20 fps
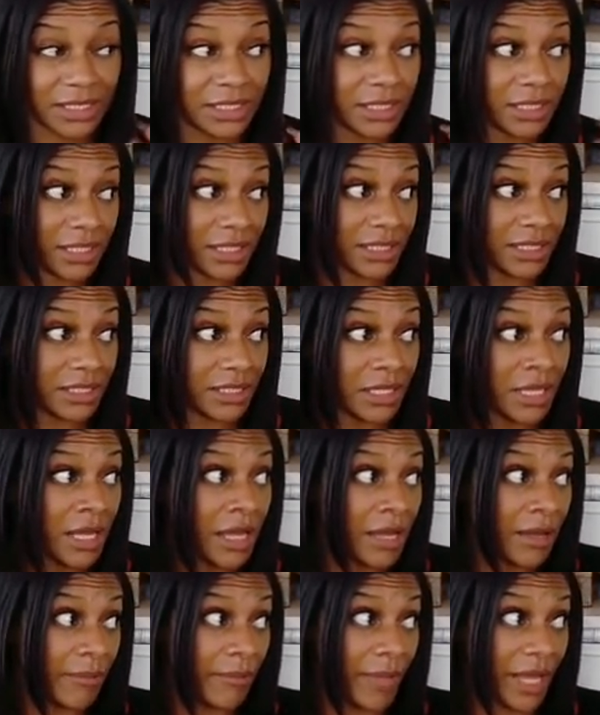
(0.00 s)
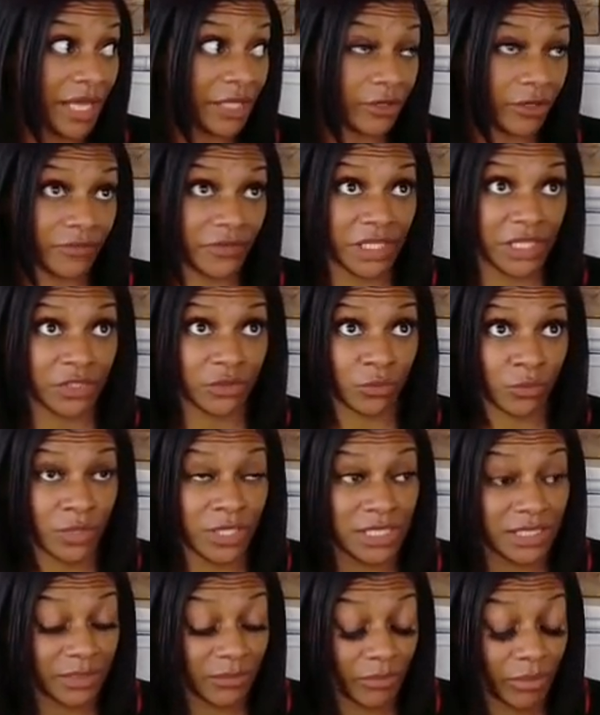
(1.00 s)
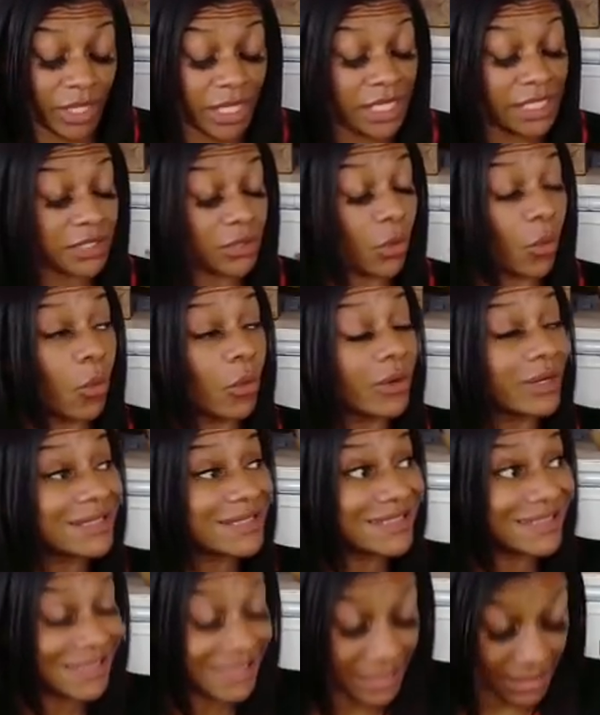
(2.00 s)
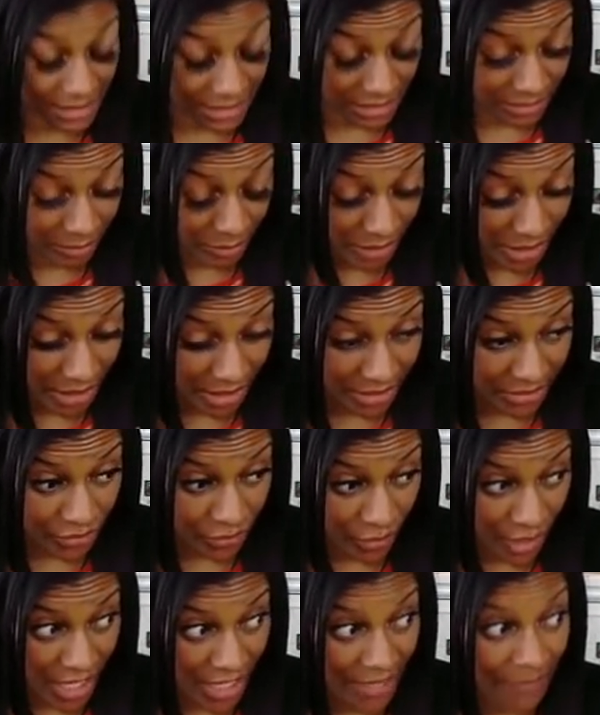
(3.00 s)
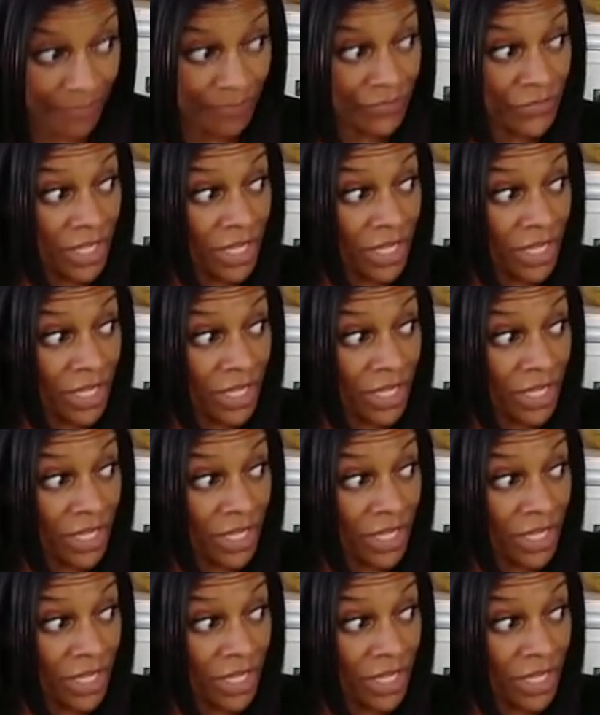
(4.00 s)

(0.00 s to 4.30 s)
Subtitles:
It doesn't matter if that's recent past or it's distant past, right?